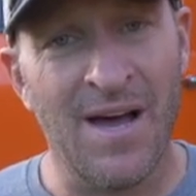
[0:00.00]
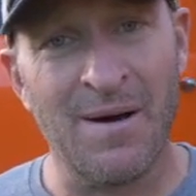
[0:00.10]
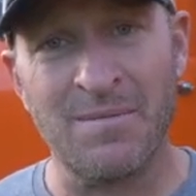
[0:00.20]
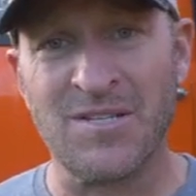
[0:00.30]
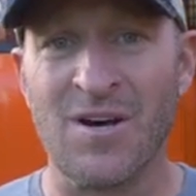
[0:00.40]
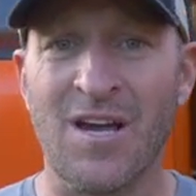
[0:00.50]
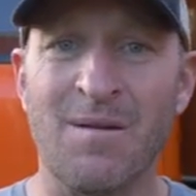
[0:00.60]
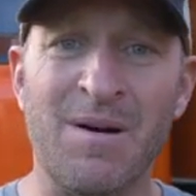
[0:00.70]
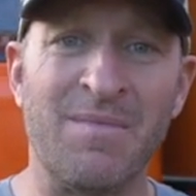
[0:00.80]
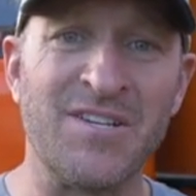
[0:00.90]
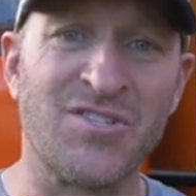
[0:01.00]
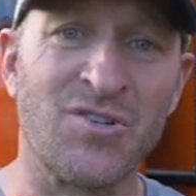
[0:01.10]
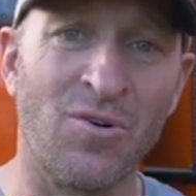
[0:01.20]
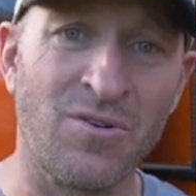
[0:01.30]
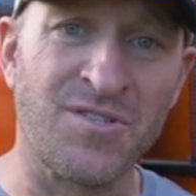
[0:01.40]
I'm going to be talking about my
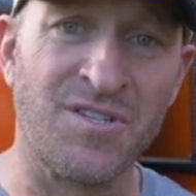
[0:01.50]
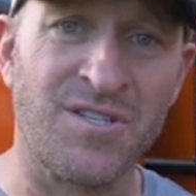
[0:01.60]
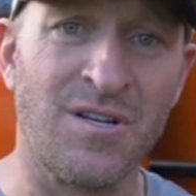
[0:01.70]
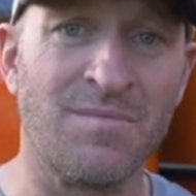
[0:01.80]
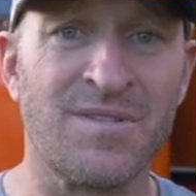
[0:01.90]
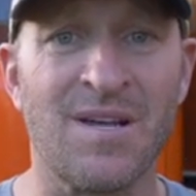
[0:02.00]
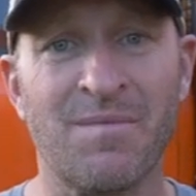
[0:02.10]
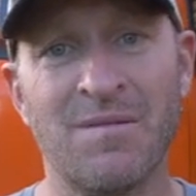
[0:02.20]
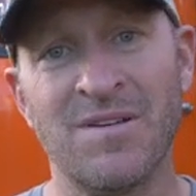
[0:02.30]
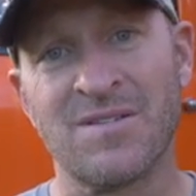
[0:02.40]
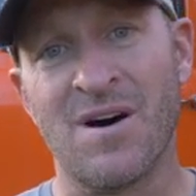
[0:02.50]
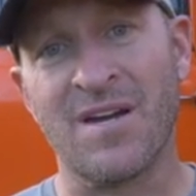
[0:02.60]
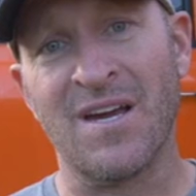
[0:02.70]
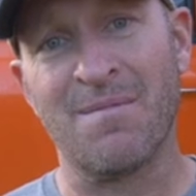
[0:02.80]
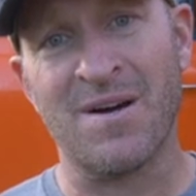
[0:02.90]
solar systems. I'm going to be
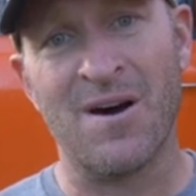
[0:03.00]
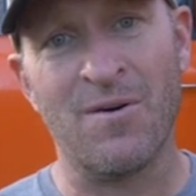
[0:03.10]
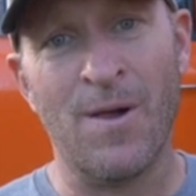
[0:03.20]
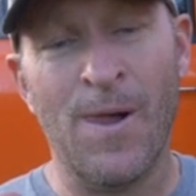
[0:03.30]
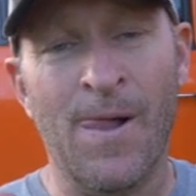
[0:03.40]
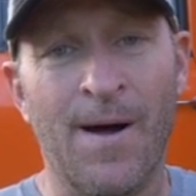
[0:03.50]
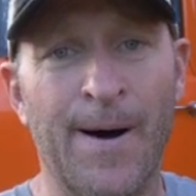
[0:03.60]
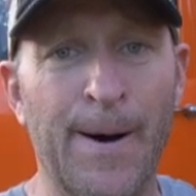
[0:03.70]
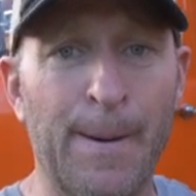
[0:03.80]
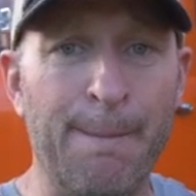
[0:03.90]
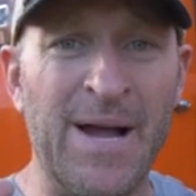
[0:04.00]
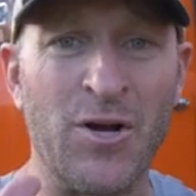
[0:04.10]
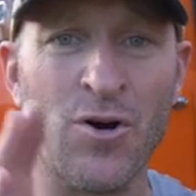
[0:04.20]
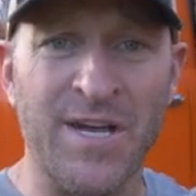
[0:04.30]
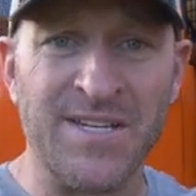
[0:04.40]
talking about my
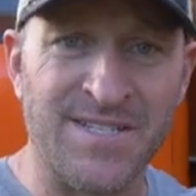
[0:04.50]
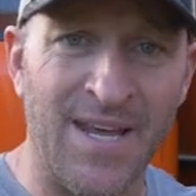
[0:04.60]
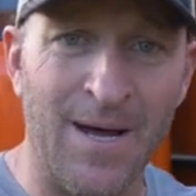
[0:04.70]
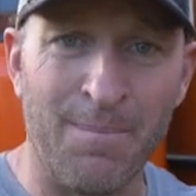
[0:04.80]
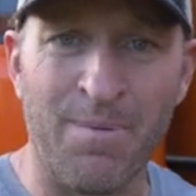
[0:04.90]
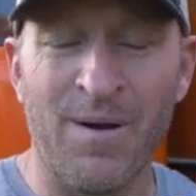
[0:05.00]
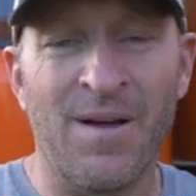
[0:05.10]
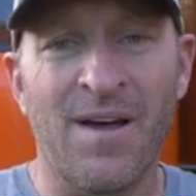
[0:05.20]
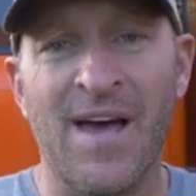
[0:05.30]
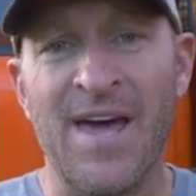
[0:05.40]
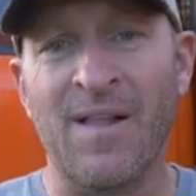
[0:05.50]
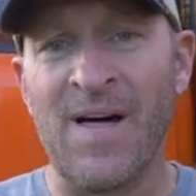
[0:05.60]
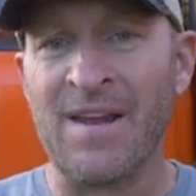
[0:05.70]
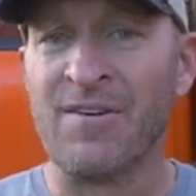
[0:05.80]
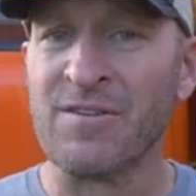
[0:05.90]
cooking setup and a
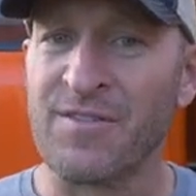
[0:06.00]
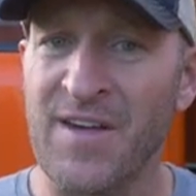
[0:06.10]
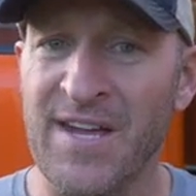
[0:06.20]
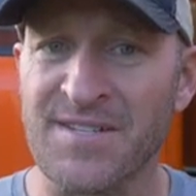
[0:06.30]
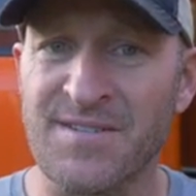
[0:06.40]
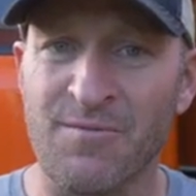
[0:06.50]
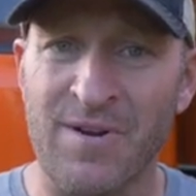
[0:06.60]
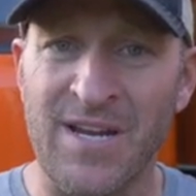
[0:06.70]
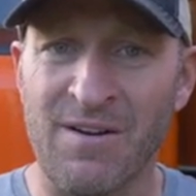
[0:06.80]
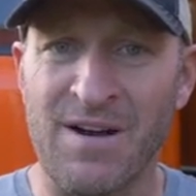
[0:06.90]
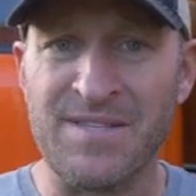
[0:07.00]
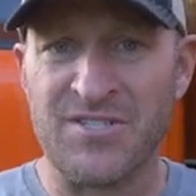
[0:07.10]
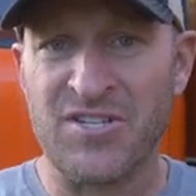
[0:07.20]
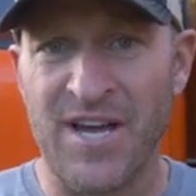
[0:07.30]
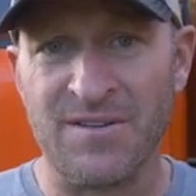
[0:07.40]
lot of other things right here on
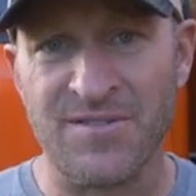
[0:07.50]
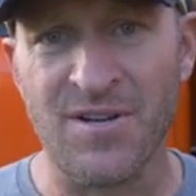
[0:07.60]
this channel.